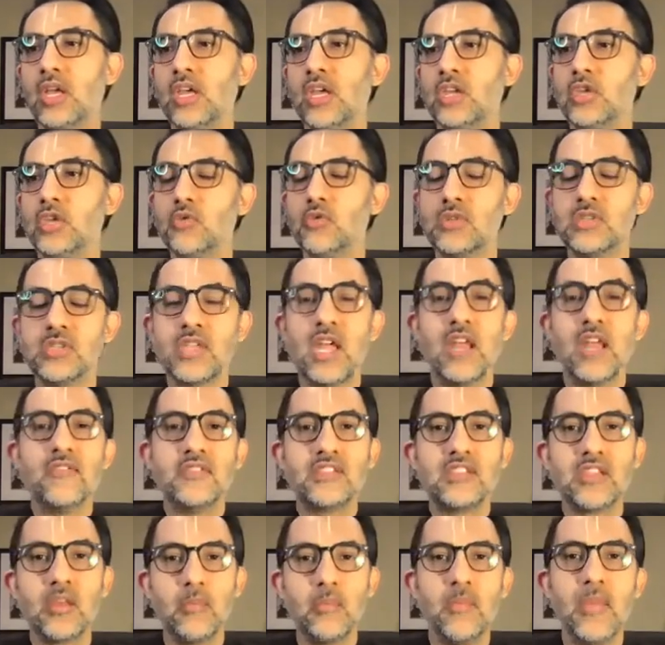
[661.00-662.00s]
you kind of
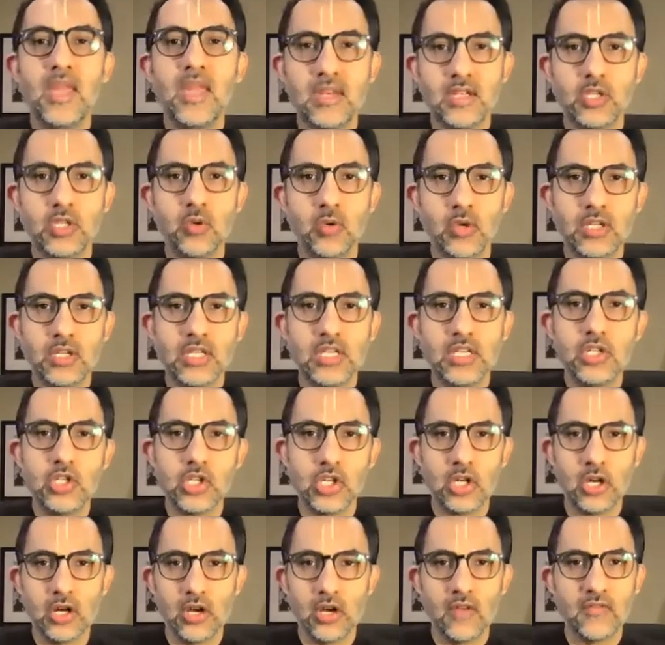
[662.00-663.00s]
submit to a
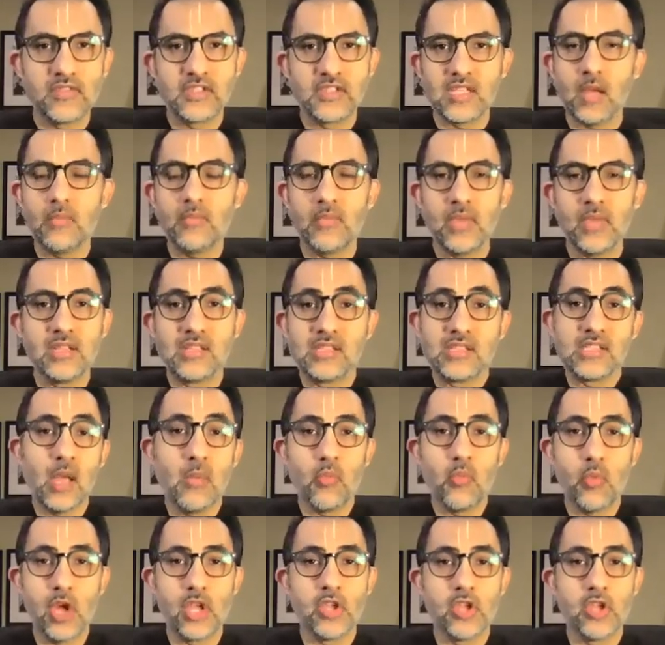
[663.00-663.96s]
teacher in some way.